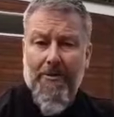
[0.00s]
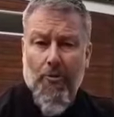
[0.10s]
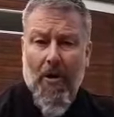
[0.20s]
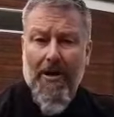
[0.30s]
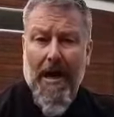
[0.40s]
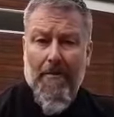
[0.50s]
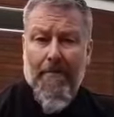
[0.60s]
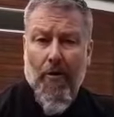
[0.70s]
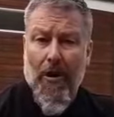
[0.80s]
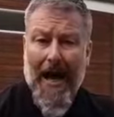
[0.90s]
to 1 cap
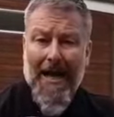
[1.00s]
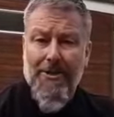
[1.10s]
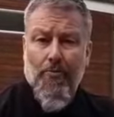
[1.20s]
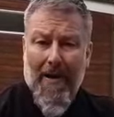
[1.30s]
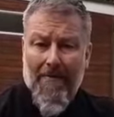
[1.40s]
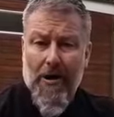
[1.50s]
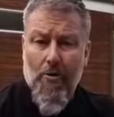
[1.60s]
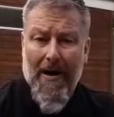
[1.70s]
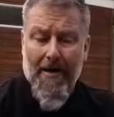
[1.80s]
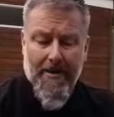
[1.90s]
full as and when
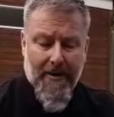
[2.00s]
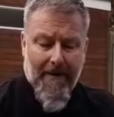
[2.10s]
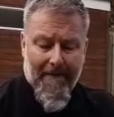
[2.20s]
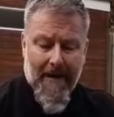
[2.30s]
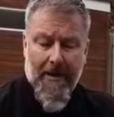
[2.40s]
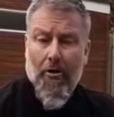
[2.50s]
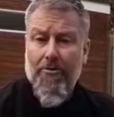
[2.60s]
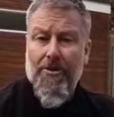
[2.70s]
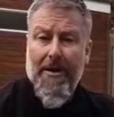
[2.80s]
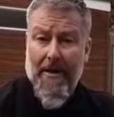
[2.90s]
required in
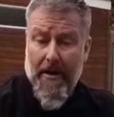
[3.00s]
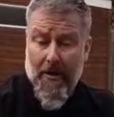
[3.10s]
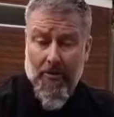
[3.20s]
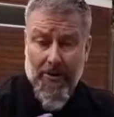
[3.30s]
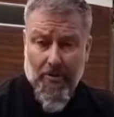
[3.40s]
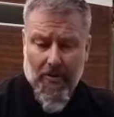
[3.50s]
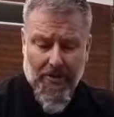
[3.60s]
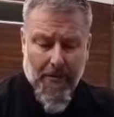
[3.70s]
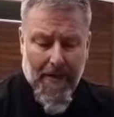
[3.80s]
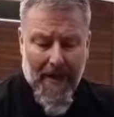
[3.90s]
order to
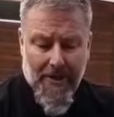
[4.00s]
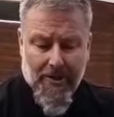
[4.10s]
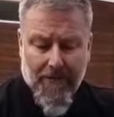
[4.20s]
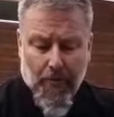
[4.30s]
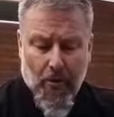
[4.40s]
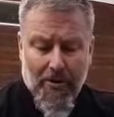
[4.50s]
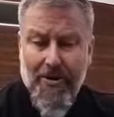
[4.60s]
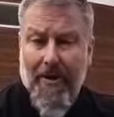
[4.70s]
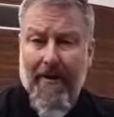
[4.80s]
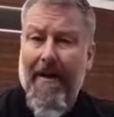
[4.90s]
alter the pH of the
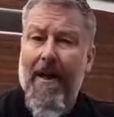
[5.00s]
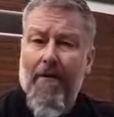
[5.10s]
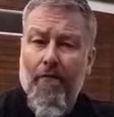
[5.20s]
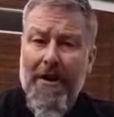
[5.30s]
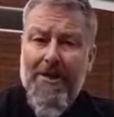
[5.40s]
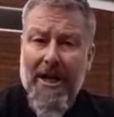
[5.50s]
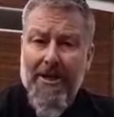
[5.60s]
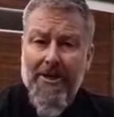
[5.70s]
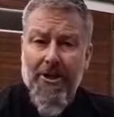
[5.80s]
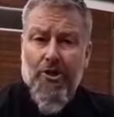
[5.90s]
water.
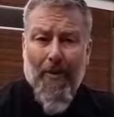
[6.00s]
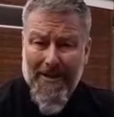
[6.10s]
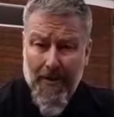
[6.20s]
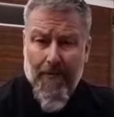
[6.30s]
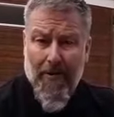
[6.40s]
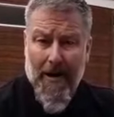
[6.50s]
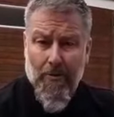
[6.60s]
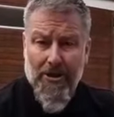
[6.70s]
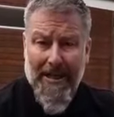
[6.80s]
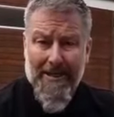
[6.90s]
Retest 24
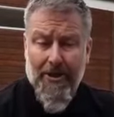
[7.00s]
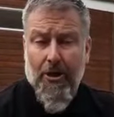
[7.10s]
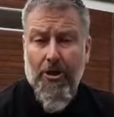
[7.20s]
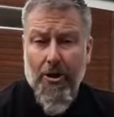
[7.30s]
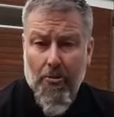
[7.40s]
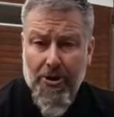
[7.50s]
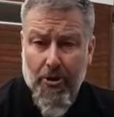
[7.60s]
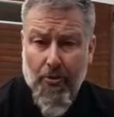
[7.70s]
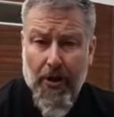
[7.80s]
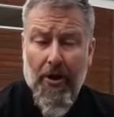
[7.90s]
hours later, no
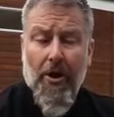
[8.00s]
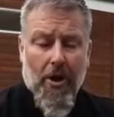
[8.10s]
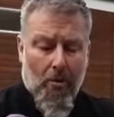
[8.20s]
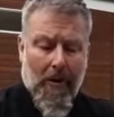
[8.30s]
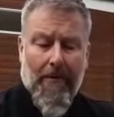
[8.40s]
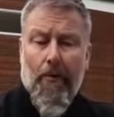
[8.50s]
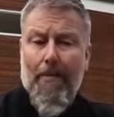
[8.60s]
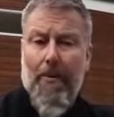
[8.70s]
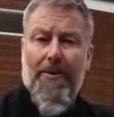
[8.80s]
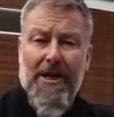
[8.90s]
sooner. Whenever we're
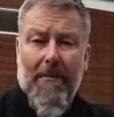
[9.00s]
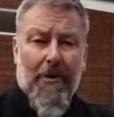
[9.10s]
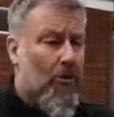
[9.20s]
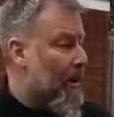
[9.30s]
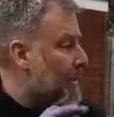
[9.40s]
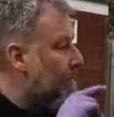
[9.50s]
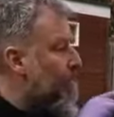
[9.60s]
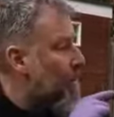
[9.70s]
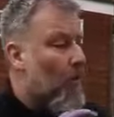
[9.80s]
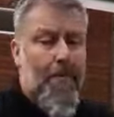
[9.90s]
putting the chemical in,
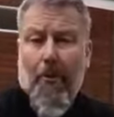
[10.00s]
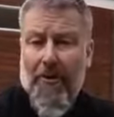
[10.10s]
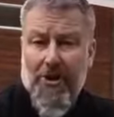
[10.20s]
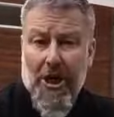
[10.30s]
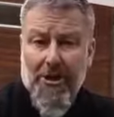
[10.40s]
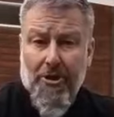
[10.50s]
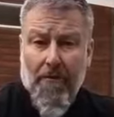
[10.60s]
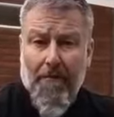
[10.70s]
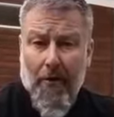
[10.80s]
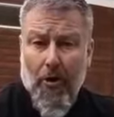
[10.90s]
we put the jets
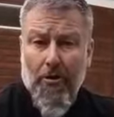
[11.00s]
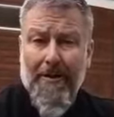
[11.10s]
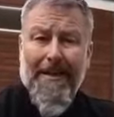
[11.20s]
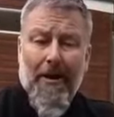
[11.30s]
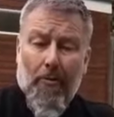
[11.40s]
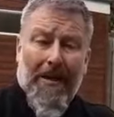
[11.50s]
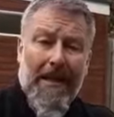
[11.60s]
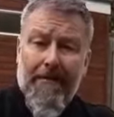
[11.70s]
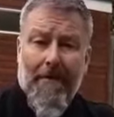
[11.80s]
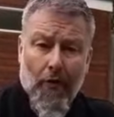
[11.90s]
on full, we
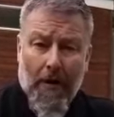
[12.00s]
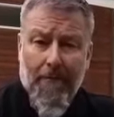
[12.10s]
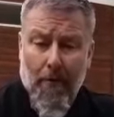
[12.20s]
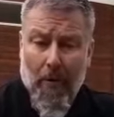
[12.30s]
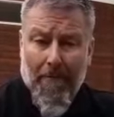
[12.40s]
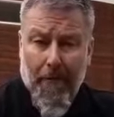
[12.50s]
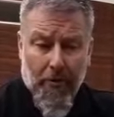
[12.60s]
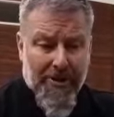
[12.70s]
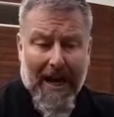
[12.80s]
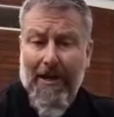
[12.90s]
leave it running for 1
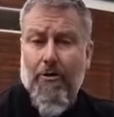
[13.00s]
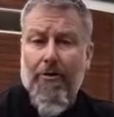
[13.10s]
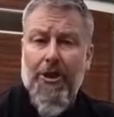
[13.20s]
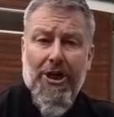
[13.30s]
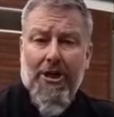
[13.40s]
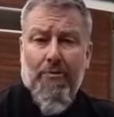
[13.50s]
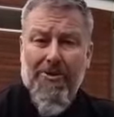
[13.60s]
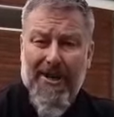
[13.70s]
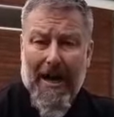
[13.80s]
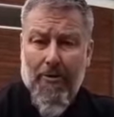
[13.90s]
full cycle. The jets will
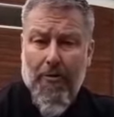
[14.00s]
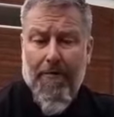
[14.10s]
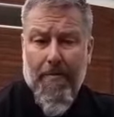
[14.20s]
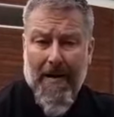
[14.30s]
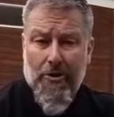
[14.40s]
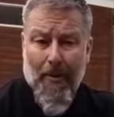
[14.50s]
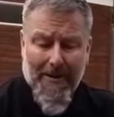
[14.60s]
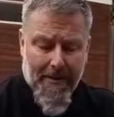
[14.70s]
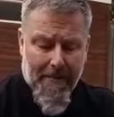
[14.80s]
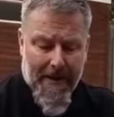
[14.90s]
cycle for about
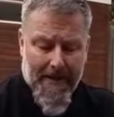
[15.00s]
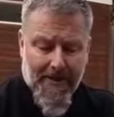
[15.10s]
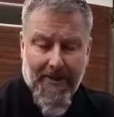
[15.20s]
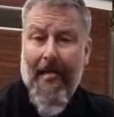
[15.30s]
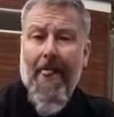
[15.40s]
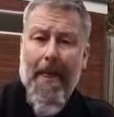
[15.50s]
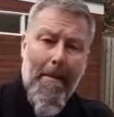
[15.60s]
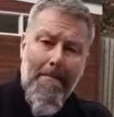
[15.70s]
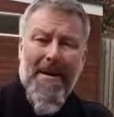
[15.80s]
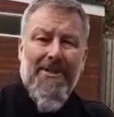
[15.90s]
20 minutes.
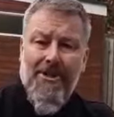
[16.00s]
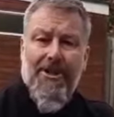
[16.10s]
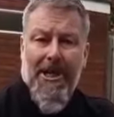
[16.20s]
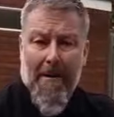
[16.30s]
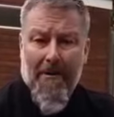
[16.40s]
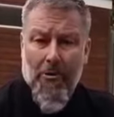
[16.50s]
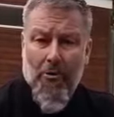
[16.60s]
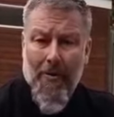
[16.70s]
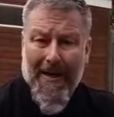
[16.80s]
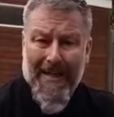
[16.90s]
That mixes the chemical
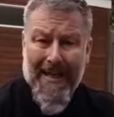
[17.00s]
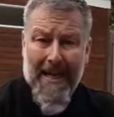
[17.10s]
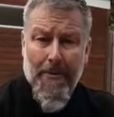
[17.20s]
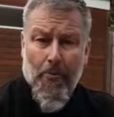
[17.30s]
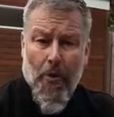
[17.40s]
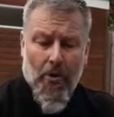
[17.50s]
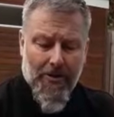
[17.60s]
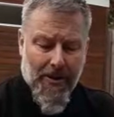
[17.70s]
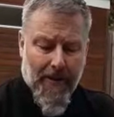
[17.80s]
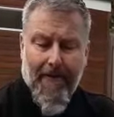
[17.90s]
quickly in the
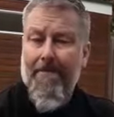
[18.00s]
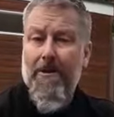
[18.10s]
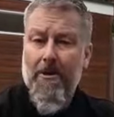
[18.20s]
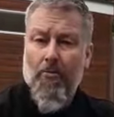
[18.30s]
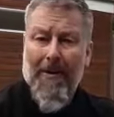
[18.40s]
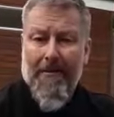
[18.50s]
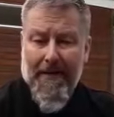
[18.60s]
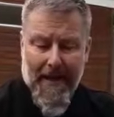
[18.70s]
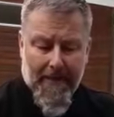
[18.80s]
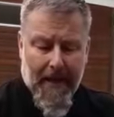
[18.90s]
water. We leave
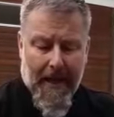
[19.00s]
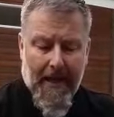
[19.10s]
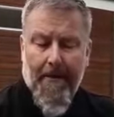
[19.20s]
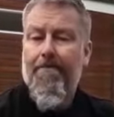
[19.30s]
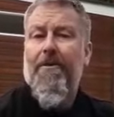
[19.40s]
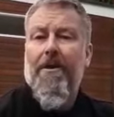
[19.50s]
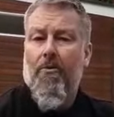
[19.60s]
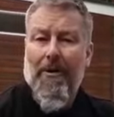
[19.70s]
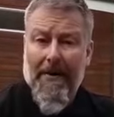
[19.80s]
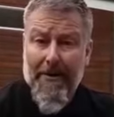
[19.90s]
it in there,
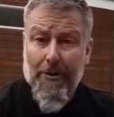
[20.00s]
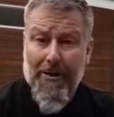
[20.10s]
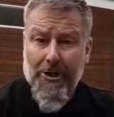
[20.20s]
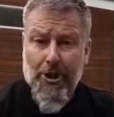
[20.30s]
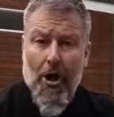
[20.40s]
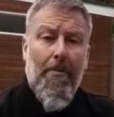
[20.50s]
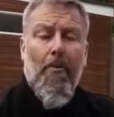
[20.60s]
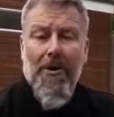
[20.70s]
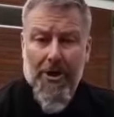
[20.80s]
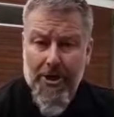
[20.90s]
we let it do its job.
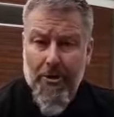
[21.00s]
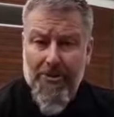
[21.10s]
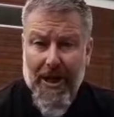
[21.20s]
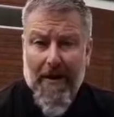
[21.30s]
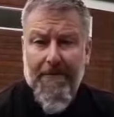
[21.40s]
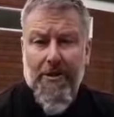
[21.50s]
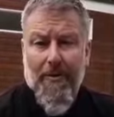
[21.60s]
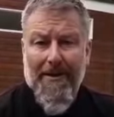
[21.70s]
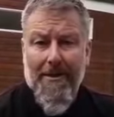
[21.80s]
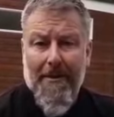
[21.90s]
We can use it after
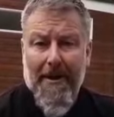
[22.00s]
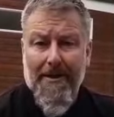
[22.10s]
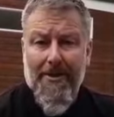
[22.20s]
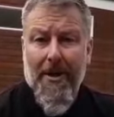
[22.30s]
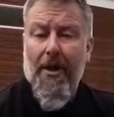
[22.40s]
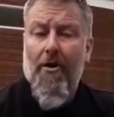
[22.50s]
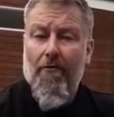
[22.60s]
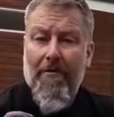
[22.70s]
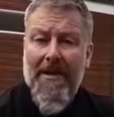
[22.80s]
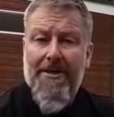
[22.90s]
20 minutes.
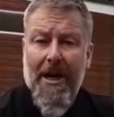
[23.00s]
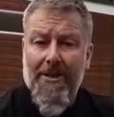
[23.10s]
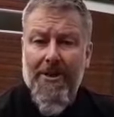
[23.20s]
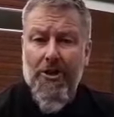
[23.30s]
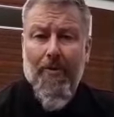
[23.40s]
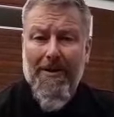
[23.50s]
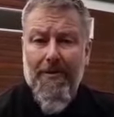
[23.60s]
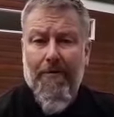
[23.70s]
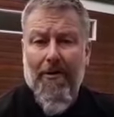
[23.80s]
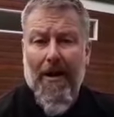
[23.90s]
Retest
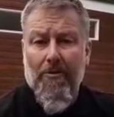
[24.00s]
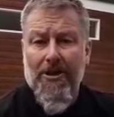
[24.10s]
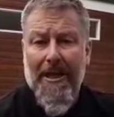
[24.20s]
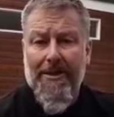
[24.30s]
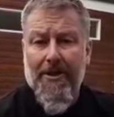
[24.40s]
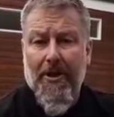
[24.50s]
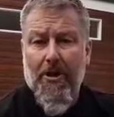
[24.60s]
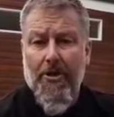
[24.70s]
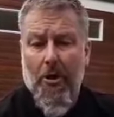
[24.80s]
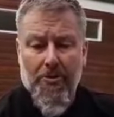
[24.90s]
24 hours later,
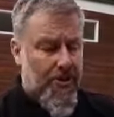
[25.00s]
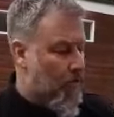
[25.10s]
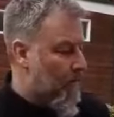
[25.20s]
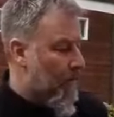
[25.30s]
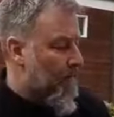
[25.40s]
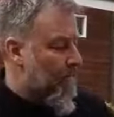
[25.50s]
no sooner.